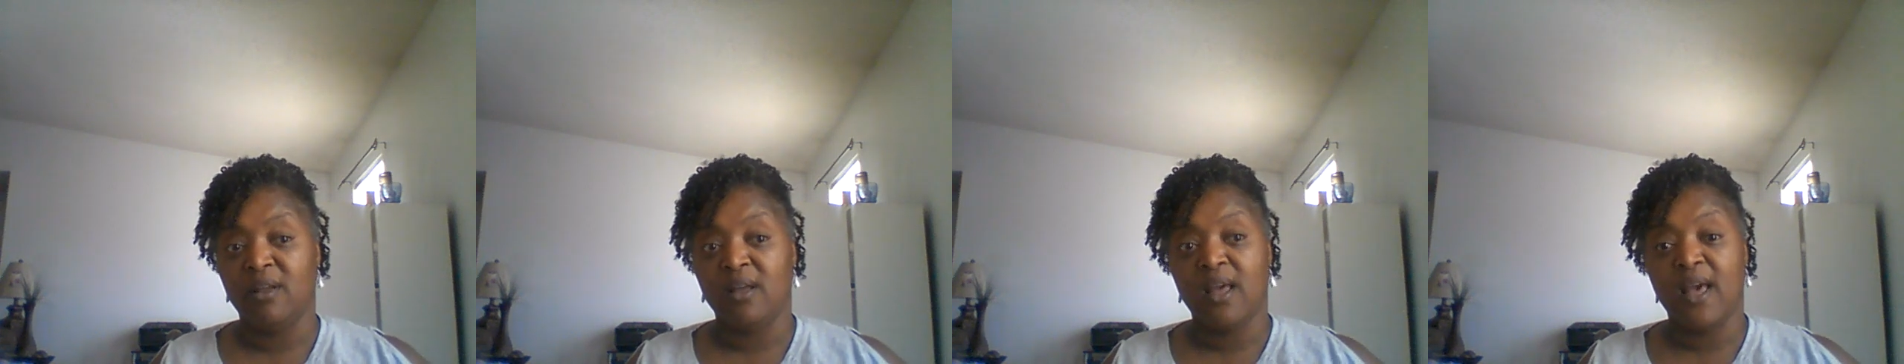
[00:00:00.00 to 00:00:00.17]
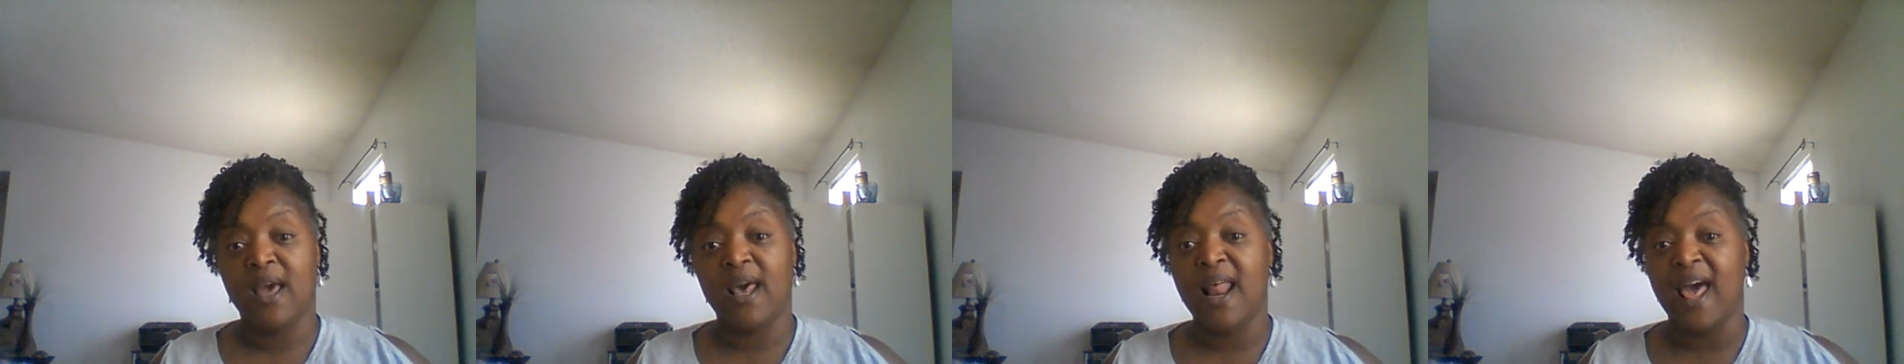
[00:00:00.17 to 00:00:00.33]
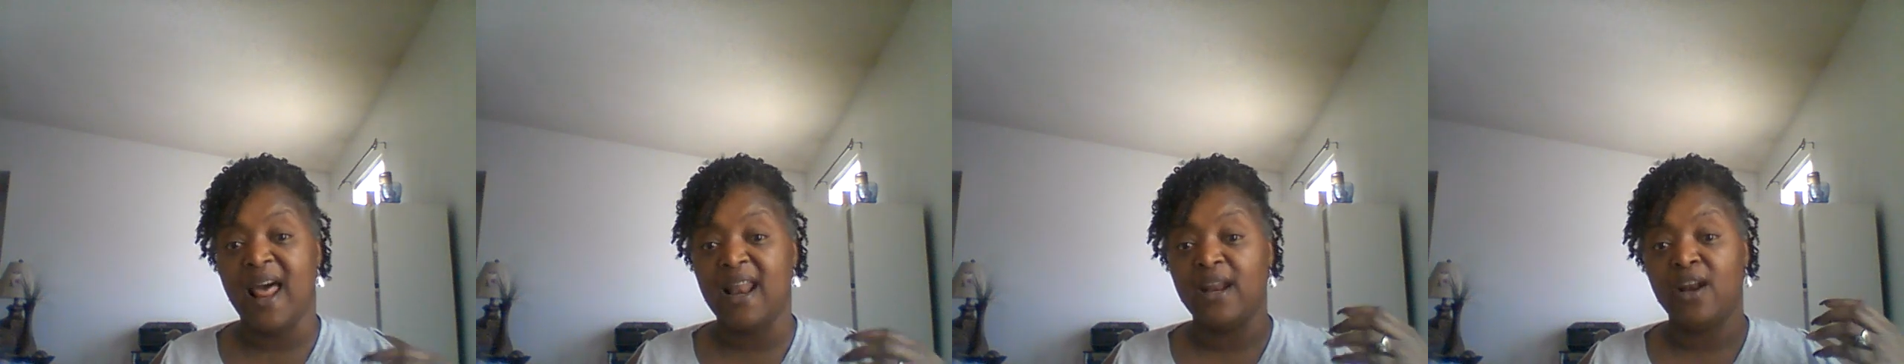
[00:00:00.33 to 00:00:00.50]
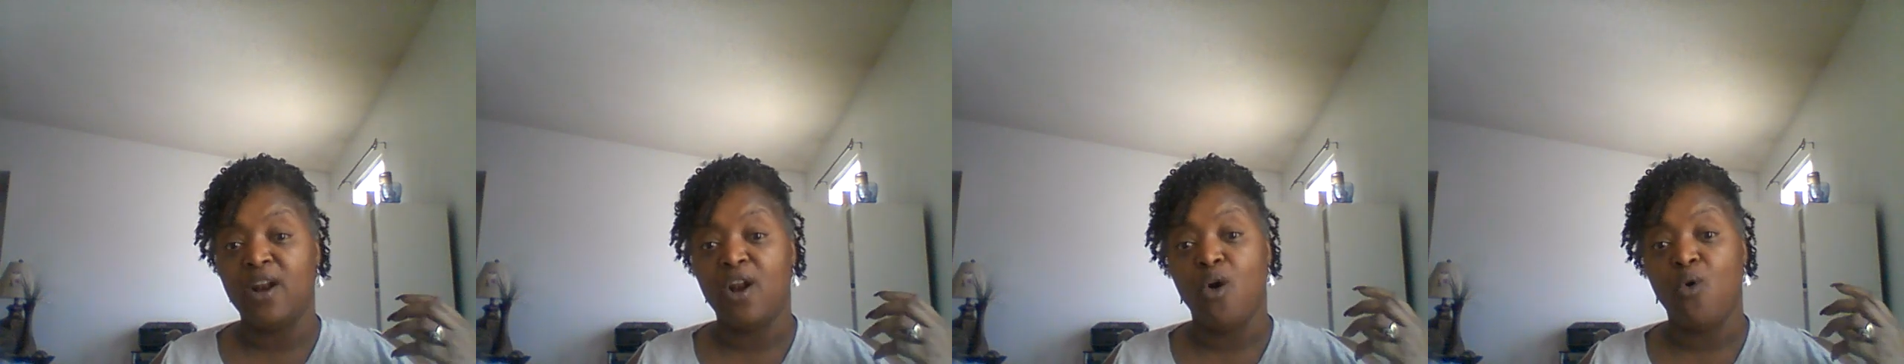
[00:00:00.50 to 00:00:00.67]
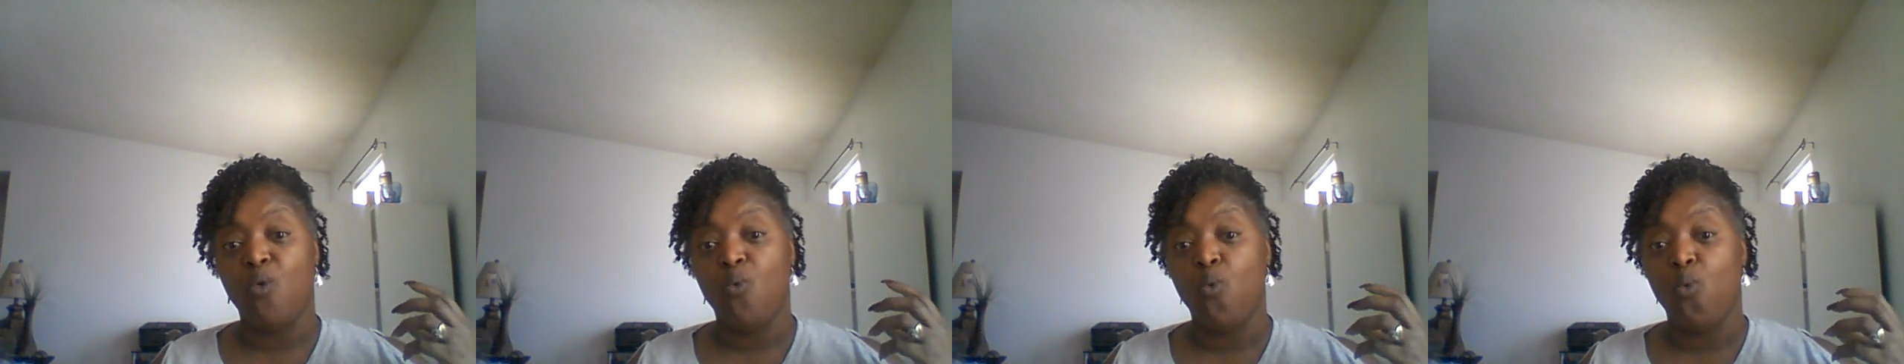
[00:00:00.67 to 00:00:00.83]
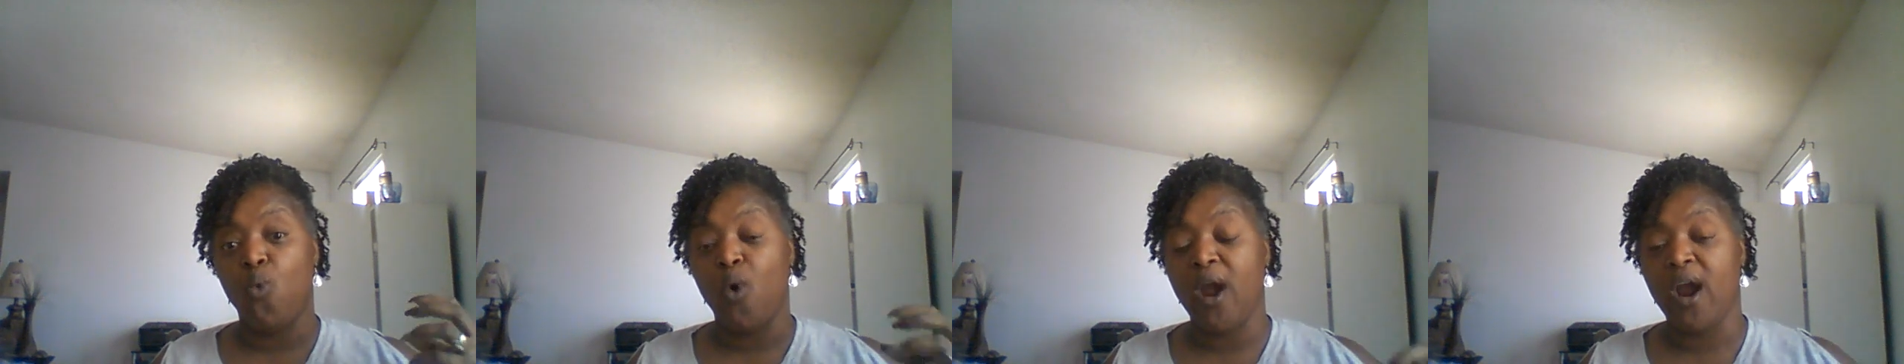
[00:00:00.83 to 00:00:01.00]
And I didn't know
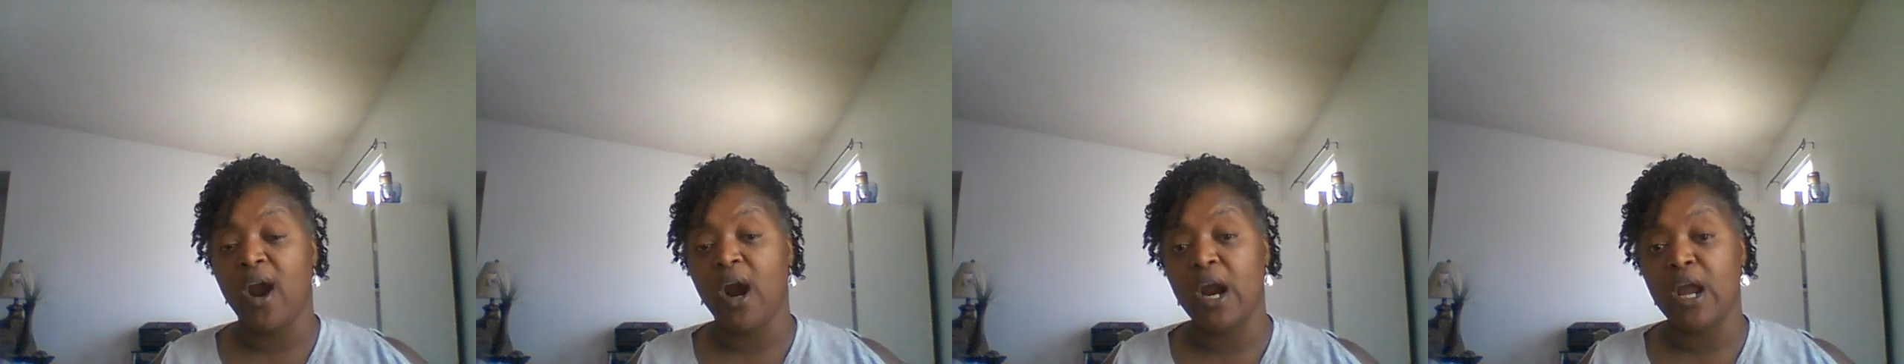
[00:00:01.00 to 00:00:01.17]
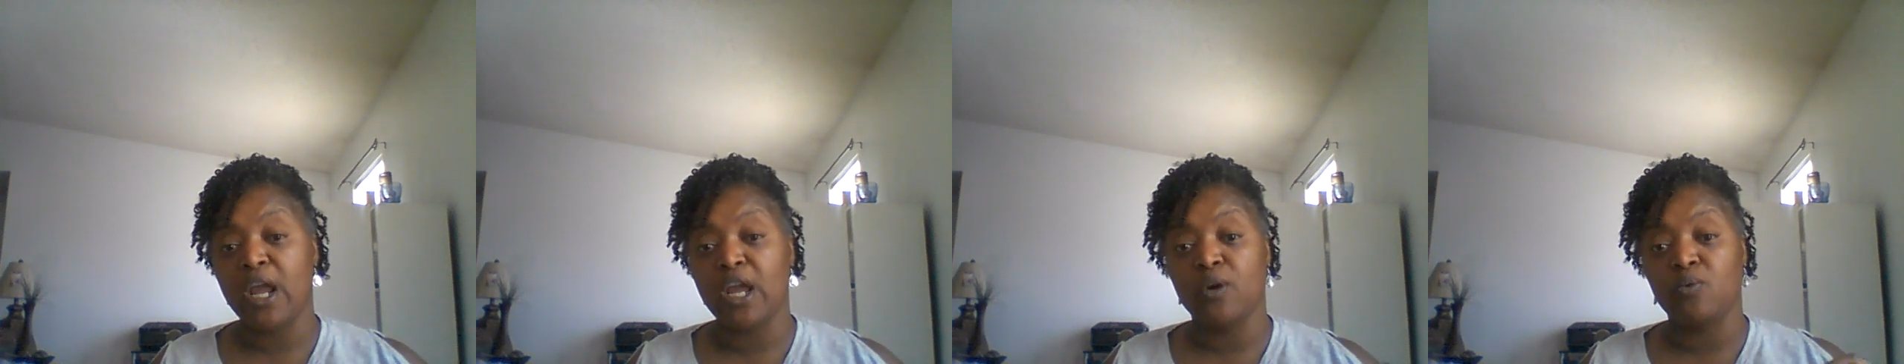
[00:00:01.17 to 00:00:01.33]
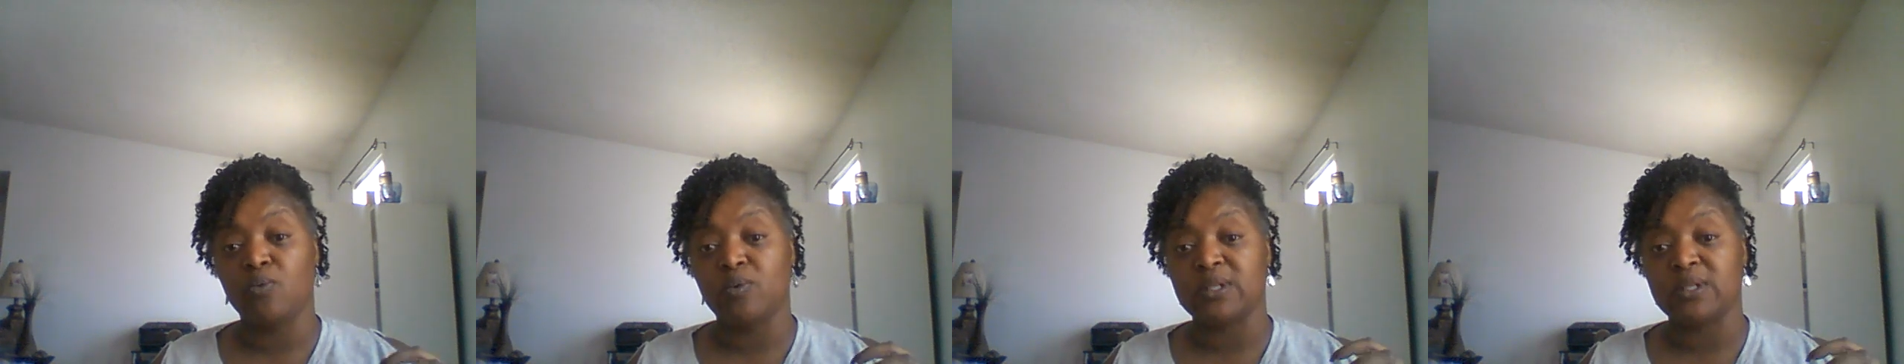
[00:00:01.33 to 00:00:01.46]
where it